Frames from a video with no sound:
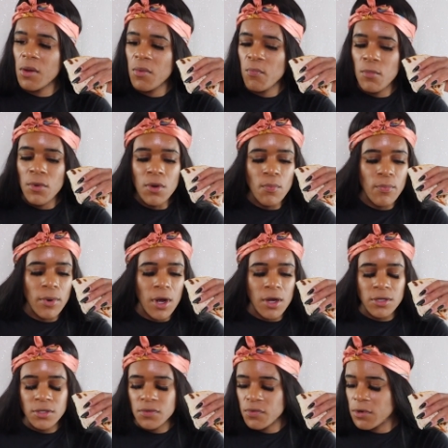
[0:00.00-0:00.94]

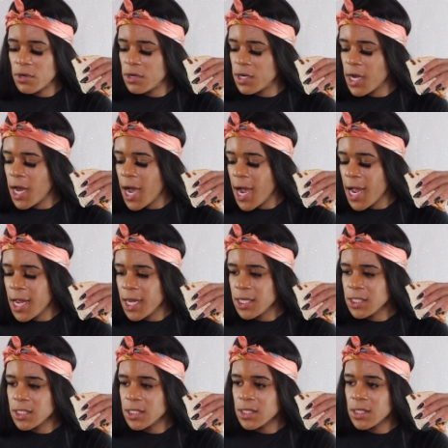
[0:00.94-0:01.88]
mukbangs for you
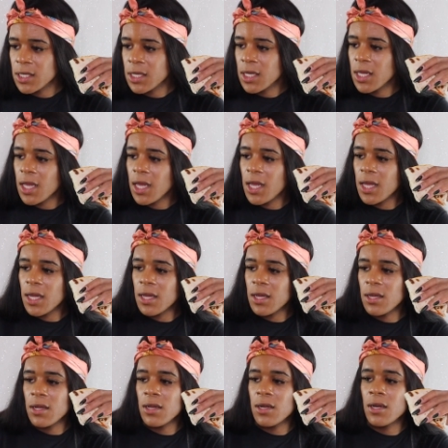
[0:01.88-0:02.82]
guys,
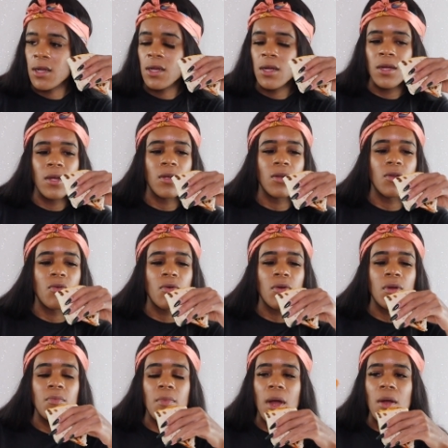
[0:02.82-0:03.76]
and
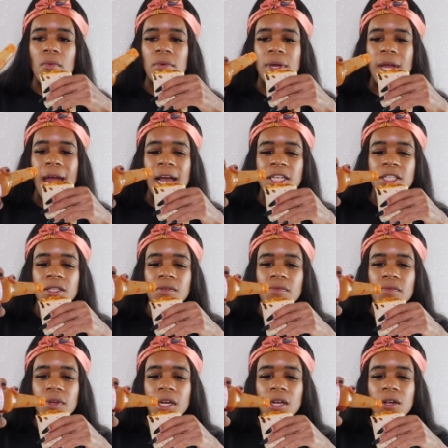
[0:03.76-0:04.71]
doing my
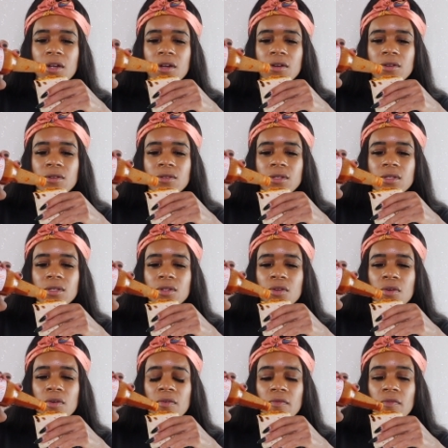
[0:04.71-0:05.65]
reaction videos, and
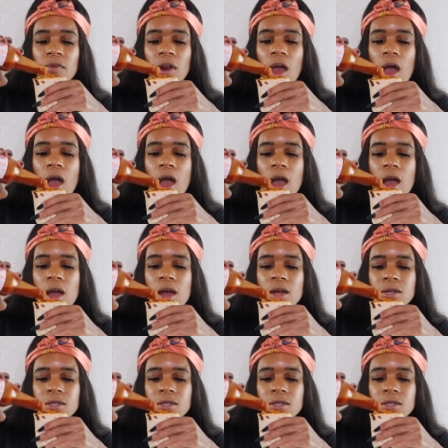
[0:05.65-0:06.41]
doing vlogs.